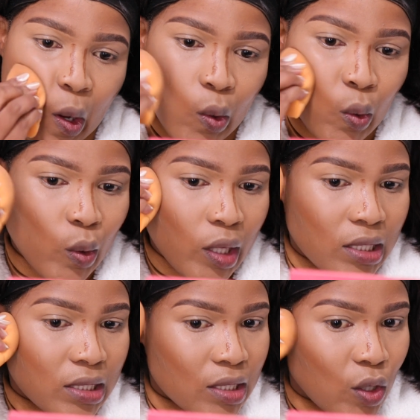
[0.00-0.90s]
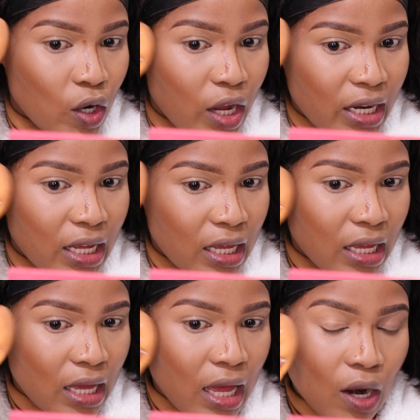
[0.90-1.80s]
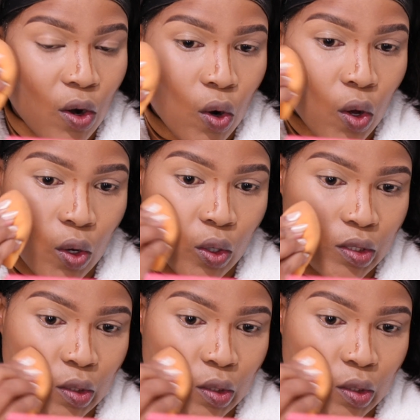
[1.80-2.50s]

who is learning a lot,